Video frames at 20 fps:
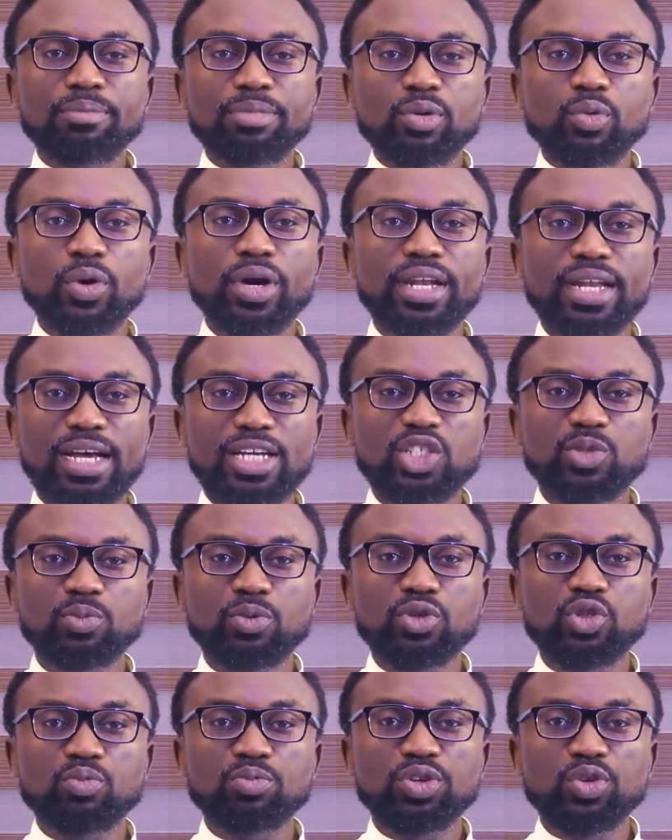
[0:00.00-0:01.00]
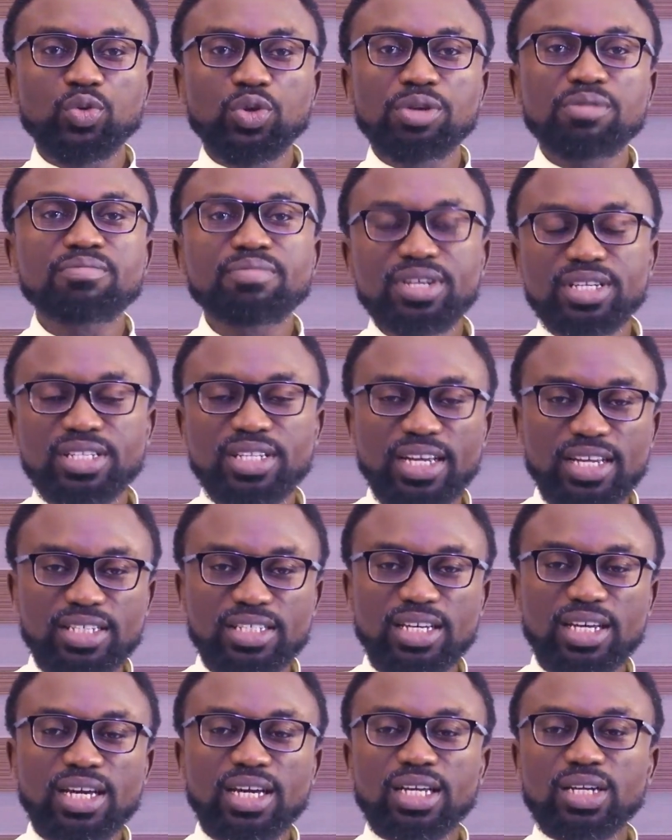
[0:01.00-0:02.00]
be where they are supposed to be doing
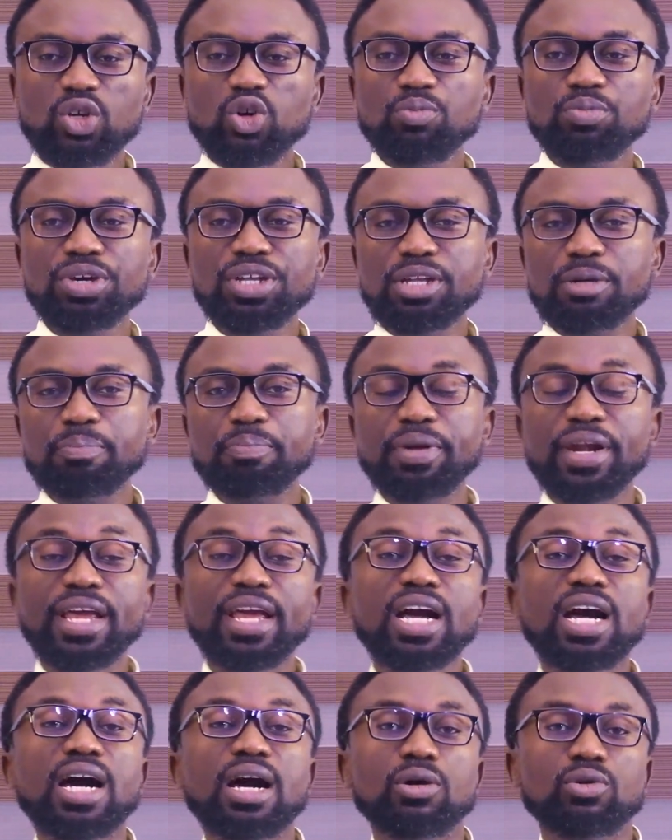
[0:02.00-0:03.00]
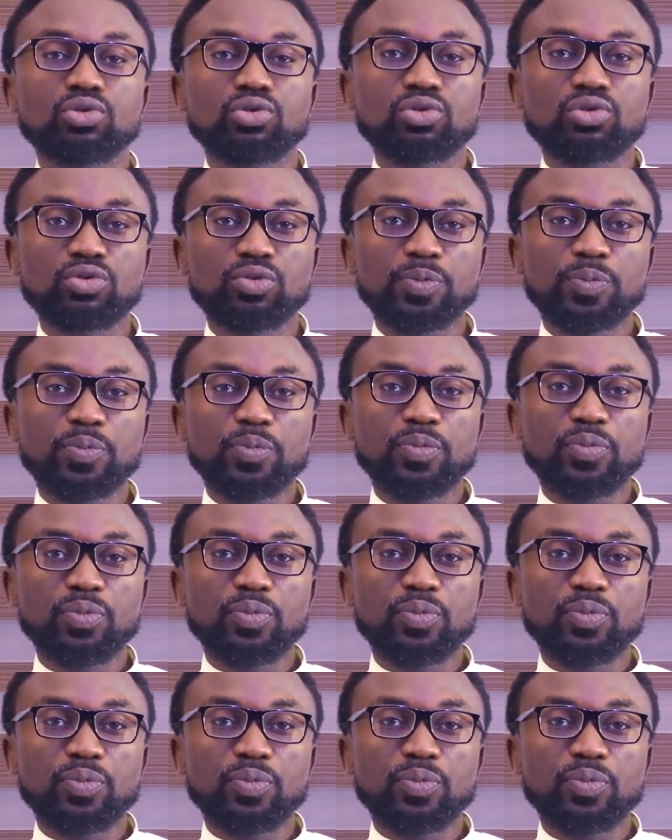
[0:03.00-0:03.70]
business, they will be in a prayer house